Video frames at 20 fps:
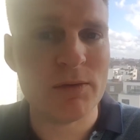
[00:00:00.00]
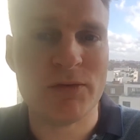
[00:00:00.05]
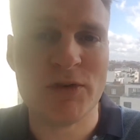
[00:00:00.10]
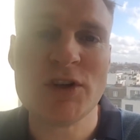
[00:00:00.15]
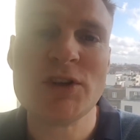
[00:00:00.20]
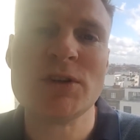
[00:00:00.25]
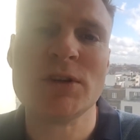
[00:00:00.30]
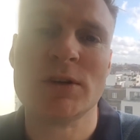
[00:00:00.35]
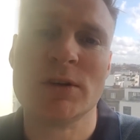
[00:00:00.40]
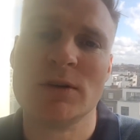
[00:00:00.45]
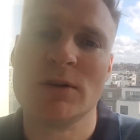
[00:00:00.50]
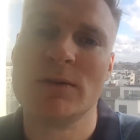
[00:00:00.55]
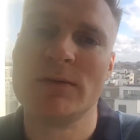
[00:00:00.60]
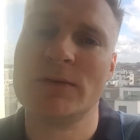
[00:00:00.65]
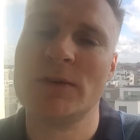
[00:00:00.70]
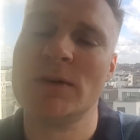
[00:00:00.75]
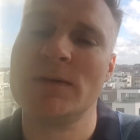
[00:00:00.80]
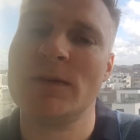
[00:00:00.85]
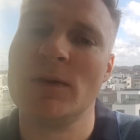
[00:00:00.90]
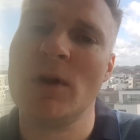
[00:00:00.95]
vision
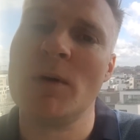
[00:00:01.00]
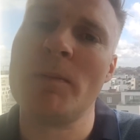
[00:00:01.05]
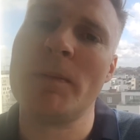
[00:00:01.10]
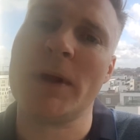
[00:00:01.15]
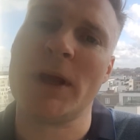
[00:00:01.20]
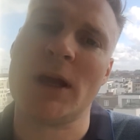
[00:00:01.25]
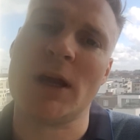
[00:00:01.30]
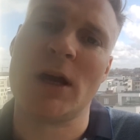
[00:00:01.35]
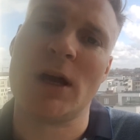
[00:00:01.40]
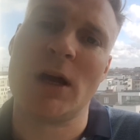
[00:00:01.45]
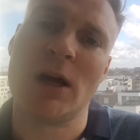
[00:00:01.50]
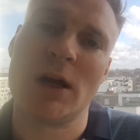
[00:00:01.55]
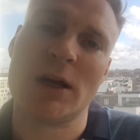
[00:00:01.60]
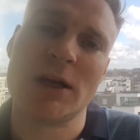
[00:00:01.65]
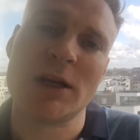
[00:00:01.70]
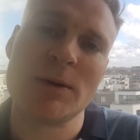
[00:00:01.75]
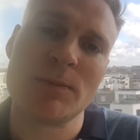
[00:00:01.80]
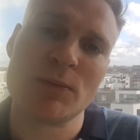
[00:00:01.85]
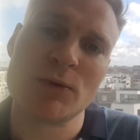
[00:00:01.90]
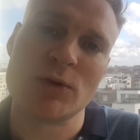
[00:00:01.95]
of developing a
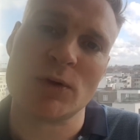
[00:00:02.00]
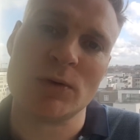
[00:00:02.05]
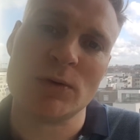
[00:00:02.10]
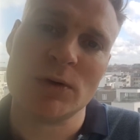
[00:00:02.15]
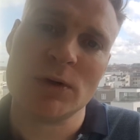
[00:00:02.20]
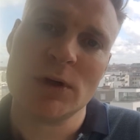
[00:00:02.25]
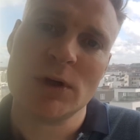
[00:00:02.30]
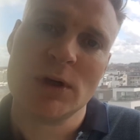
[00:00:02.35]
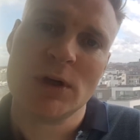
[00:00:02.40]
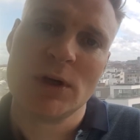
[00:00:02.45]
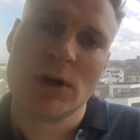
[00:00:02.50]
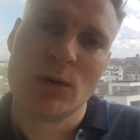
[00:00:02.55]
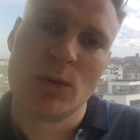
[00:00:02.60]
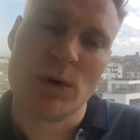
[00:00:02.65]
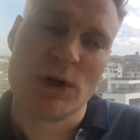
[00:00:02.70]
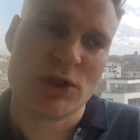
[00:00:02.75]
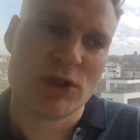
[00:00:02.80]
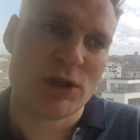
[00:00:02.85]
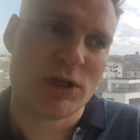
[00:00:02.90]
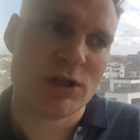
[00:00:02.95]
crypto,
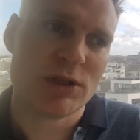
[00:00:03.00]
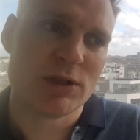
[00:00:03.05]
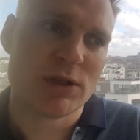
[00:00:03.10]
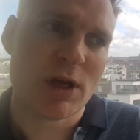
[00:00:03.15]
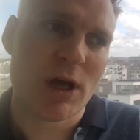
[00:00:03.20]
which is.